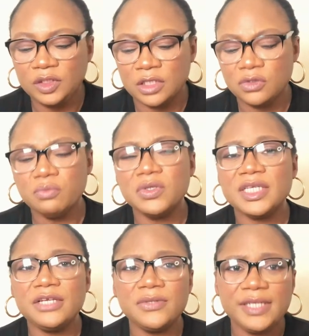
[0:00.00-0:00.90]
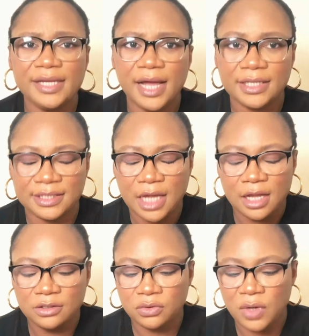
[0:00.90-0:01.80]
So Moschino did that,
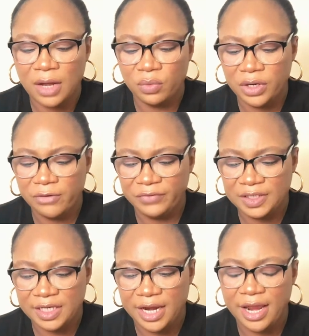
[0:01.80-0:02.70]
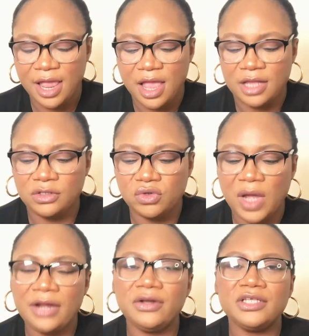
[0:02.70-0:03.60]
so and we love it here. So
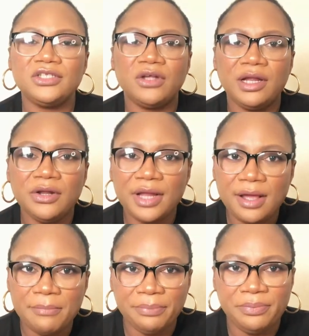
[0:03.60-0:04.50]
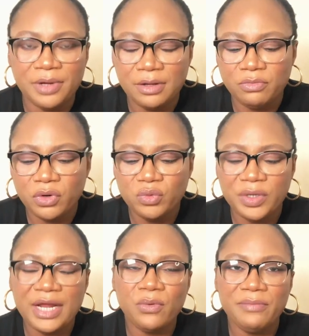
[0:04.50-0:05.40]
another runway
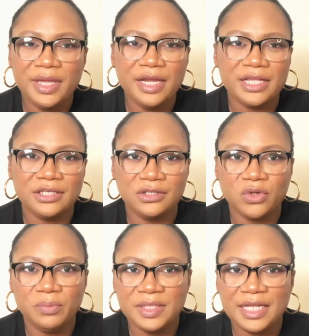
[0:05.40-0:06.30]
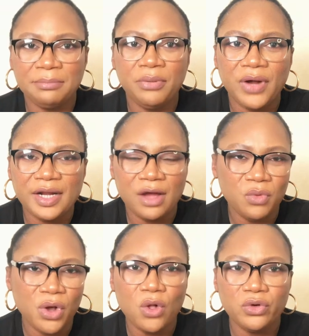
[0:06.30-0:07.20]
that we're making a stop is at Prada.
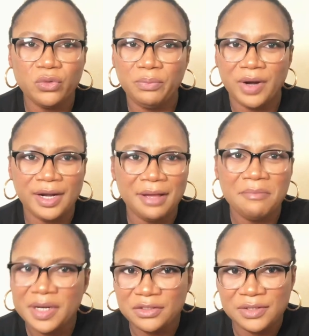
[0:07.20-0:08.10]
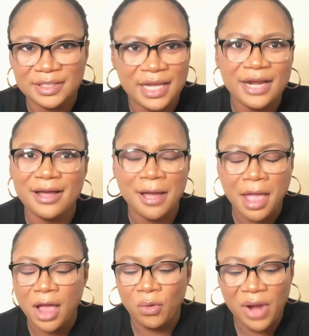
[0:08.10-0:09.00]
We all know Prada, major designer.
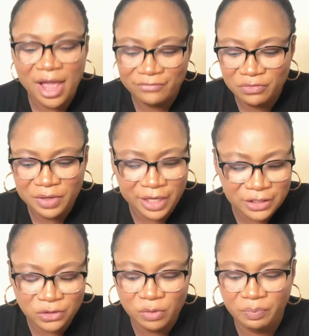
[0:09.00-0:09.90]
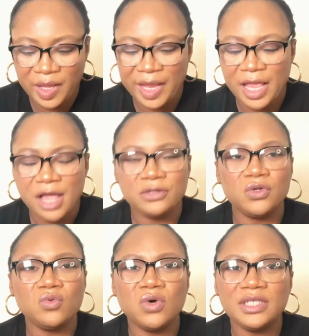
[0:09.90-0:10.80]
We have to make a stop there. So
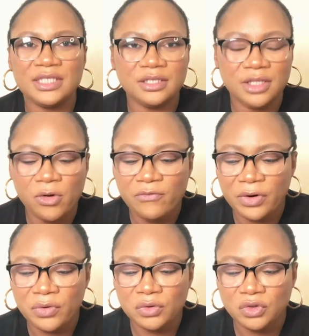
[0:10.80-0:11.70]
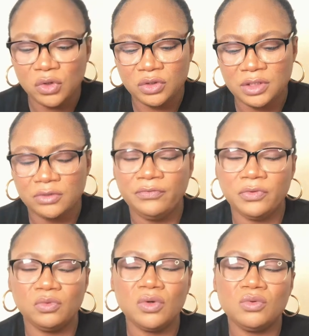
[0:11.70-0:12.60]
what's the overall thought of,
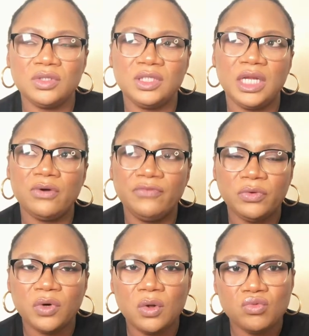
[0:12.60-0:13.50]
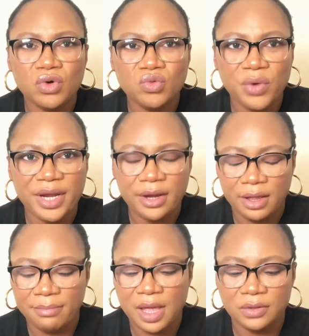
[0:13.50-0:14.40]
what was the overall runway
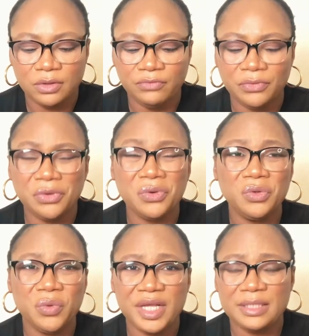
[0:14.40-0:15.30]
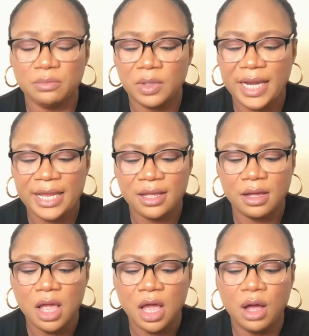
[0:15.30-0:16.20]
about? The overall runway is more like a
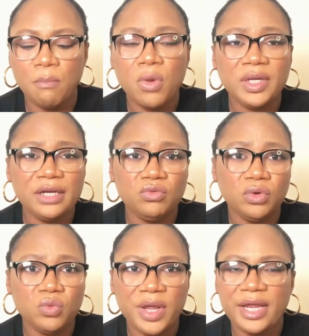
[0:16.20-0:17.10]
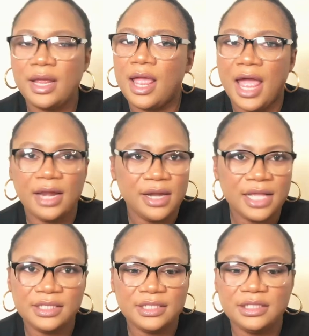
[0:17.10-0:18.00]
modern runway, and
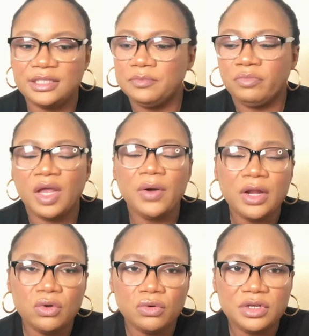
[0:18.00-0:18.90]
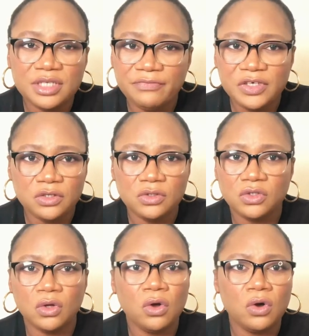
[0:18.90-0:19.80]
that's it. There are no reservations
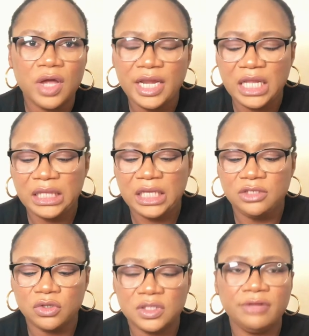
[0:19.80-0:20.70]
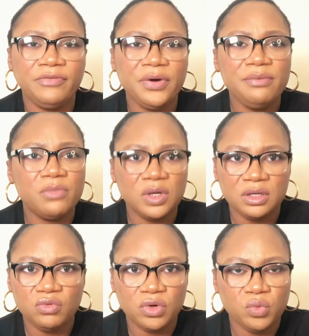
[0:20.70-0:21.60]
or anything, just a very modern
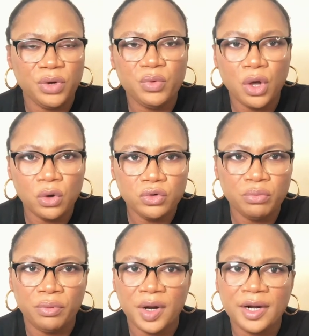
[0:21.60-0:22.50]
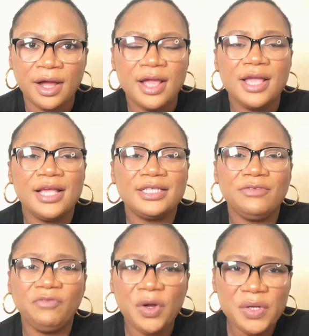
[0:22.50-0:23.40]
runway. We all know Prada is a
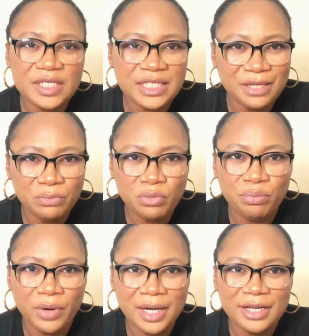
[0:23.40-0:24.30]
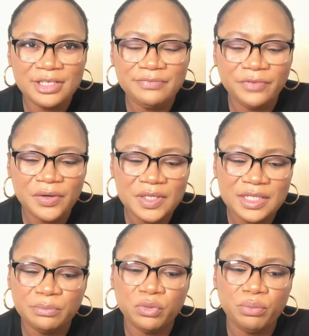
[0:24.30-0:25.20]
very simple brand. It's very
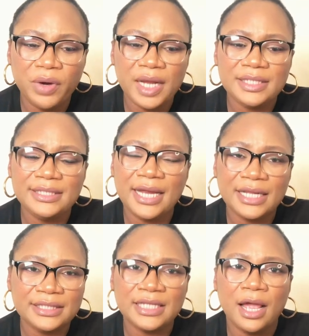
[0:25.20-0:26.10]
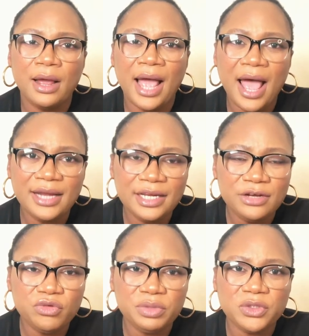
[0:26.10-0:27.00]
simple brand that had a
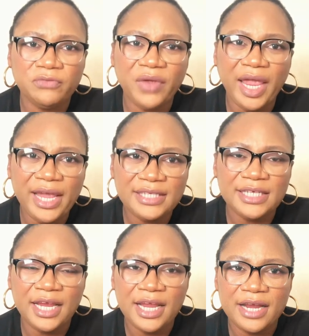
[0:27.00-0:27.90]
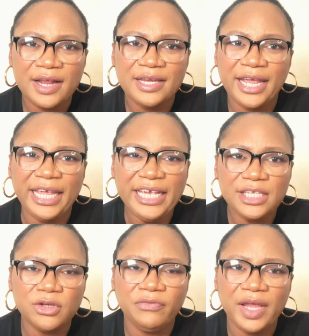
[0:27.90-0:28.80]
little bit of edge here and there, hint
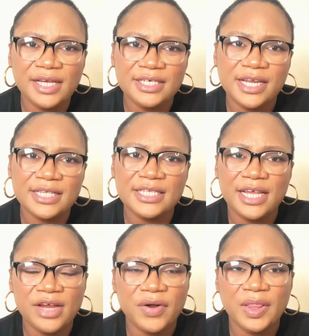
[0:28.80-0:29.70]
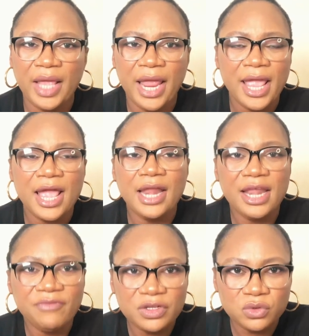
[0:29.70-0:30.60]
of edginess here and there,
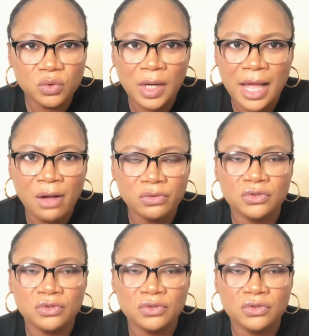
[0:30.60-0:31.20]
never so loud.